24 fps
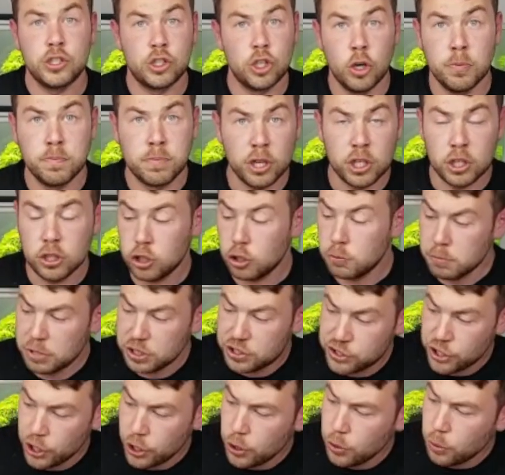so product number
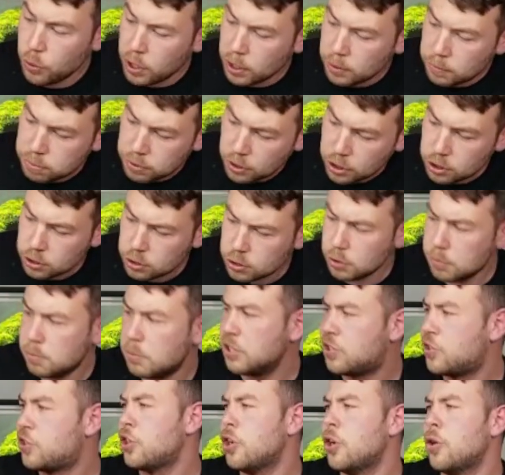two. Product
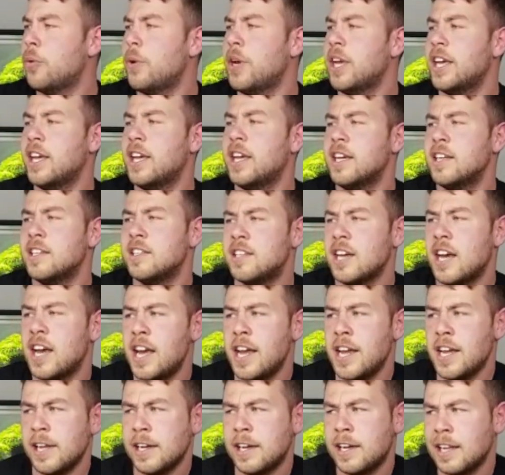number two is
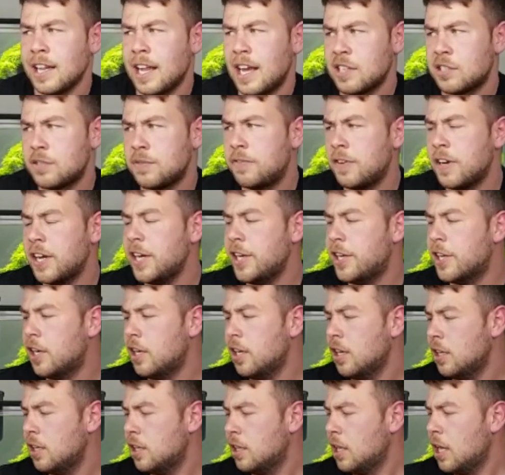a glass
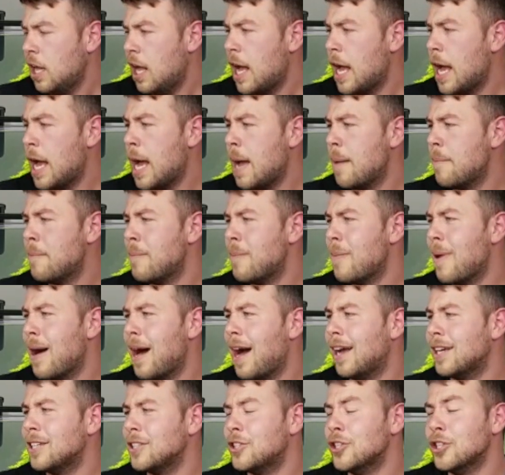feeder.
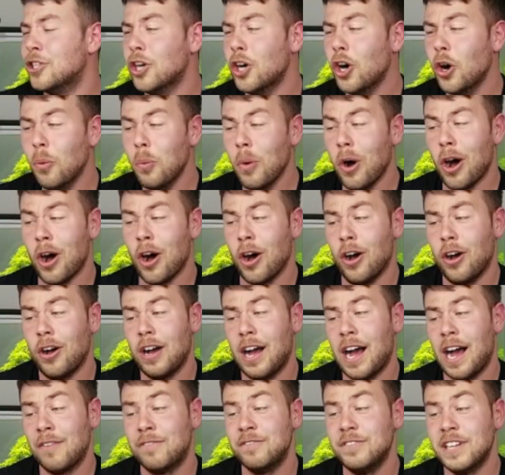You know what?
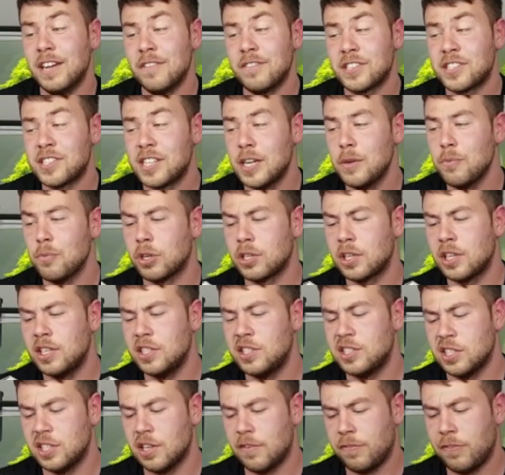I've never seen one of
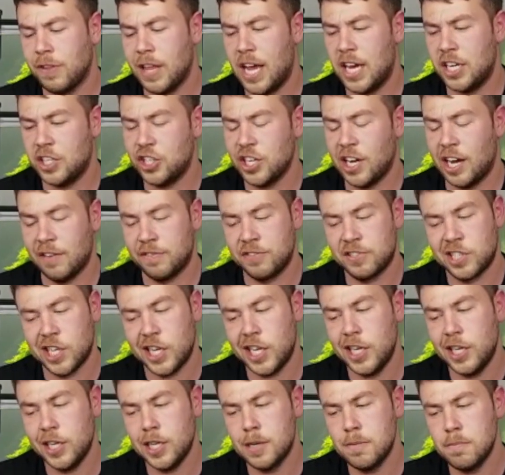these in the flesh. I've
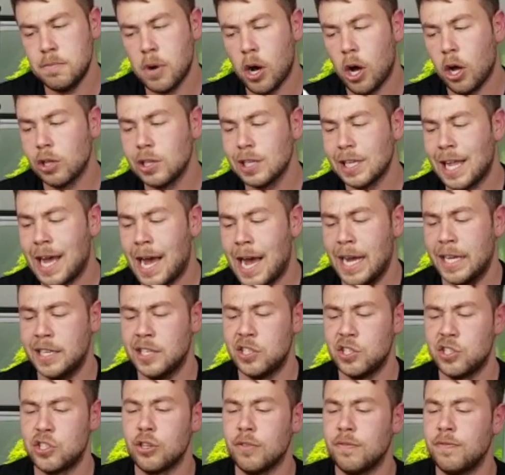seen them online
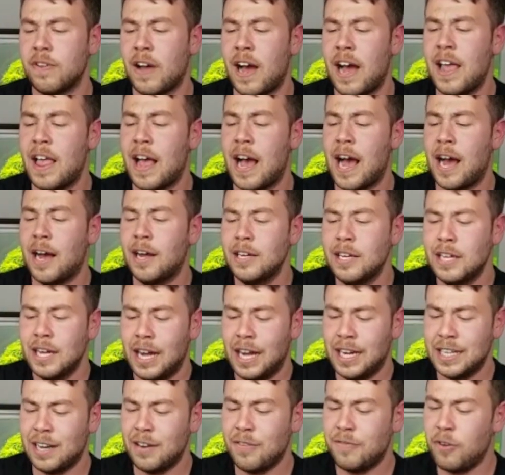and stuff like that,
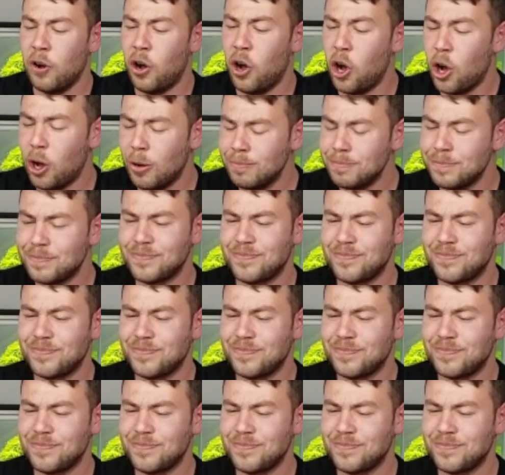and I thought,